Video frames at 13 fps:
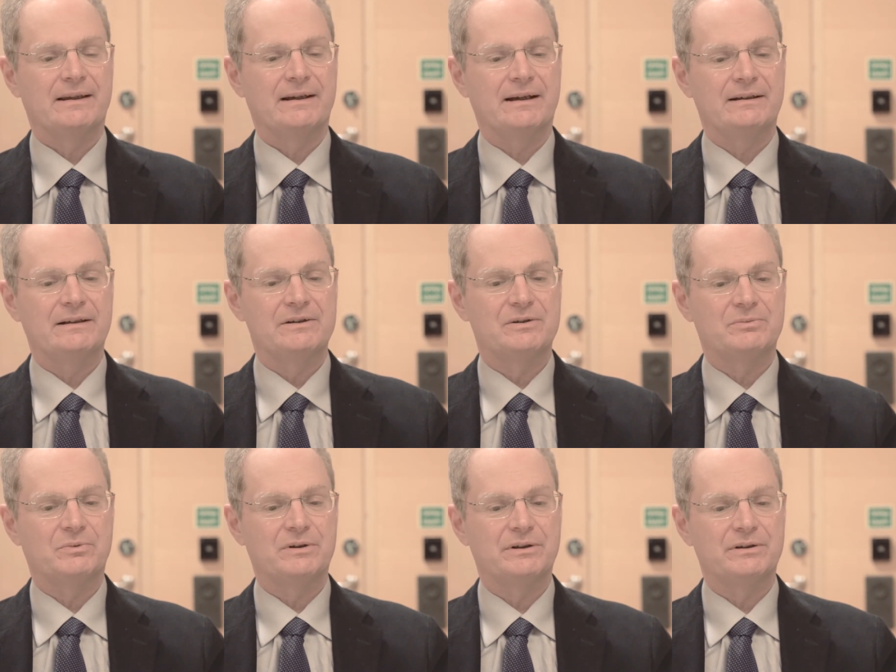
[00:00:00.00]
and
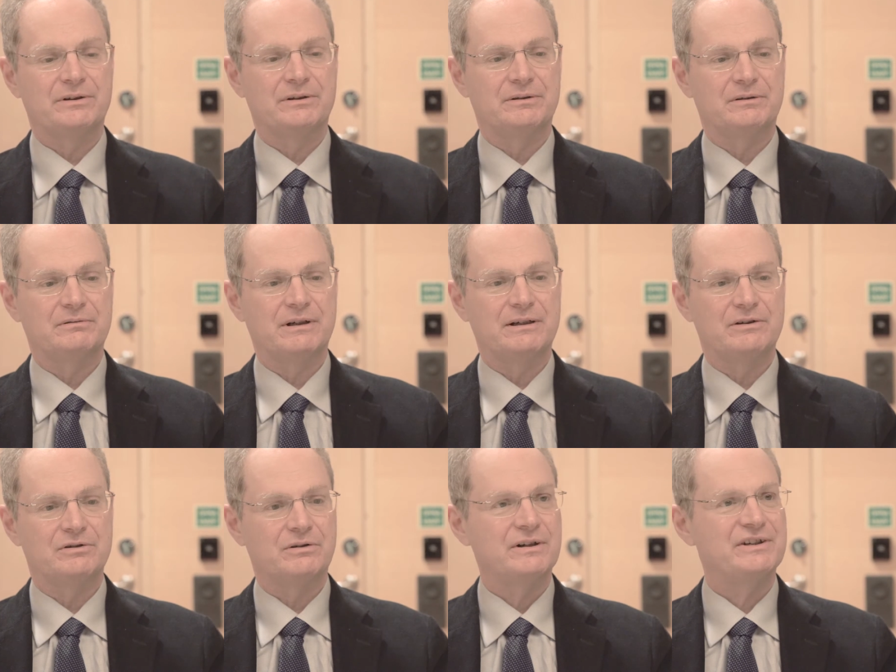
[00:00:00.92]
it's one of the
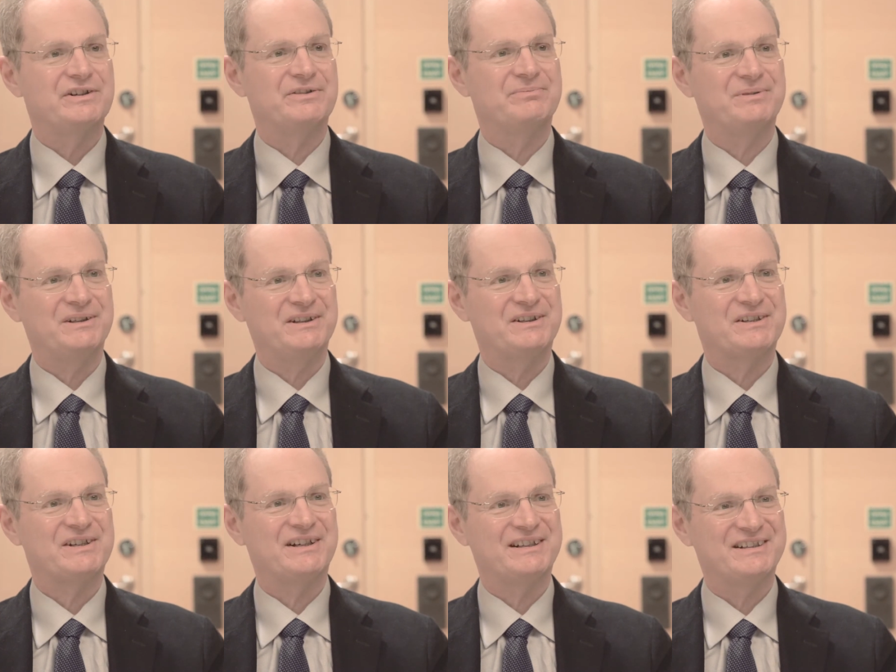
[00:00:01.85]
great joys of being a
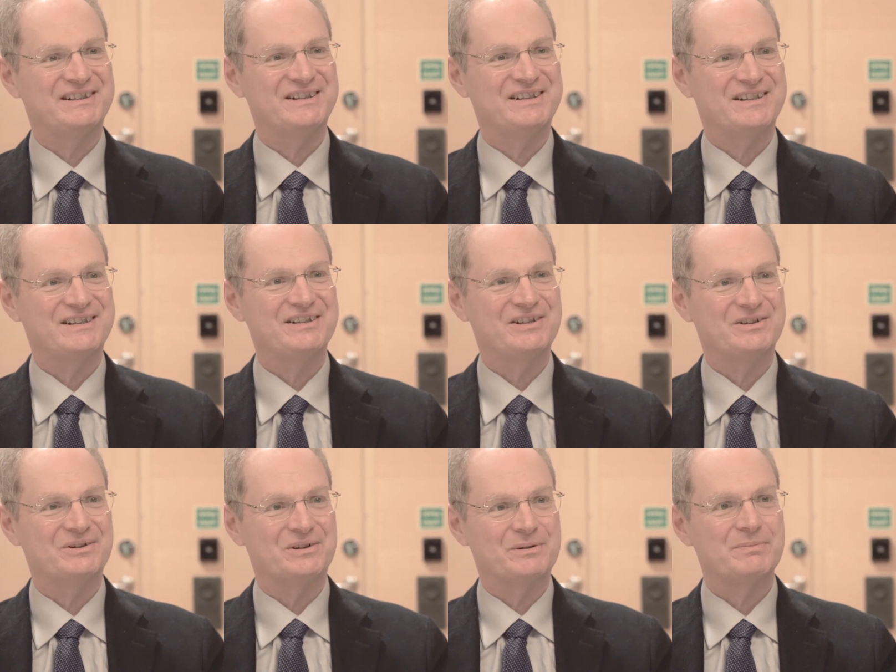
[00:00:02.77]
scientist is
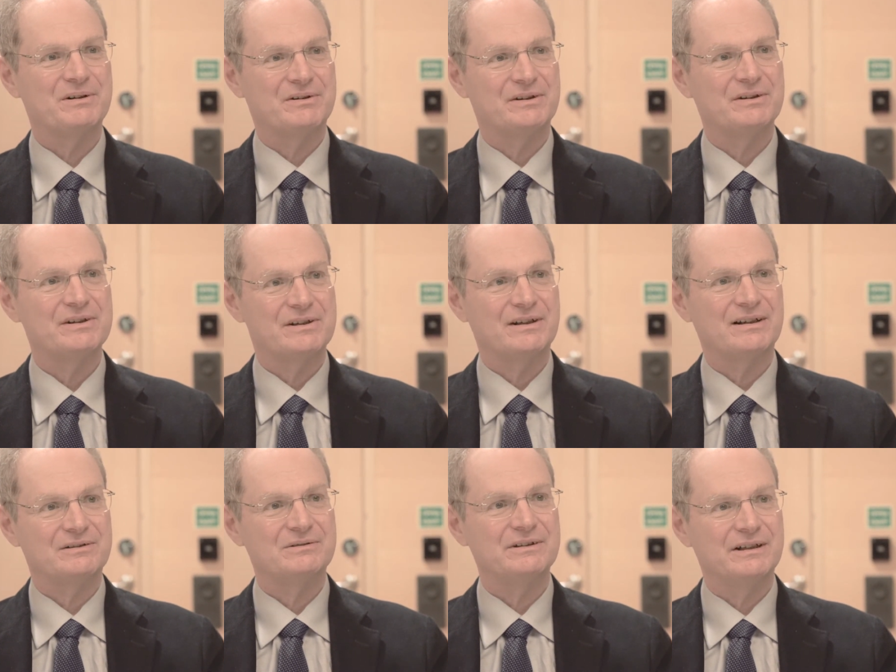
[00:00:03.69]
to experience
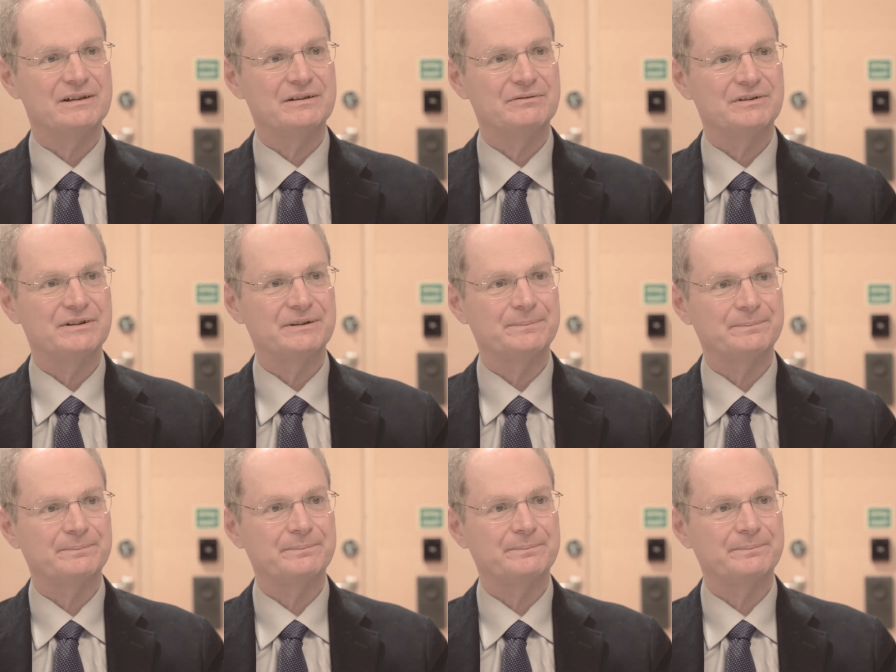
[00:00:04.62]
that creativity.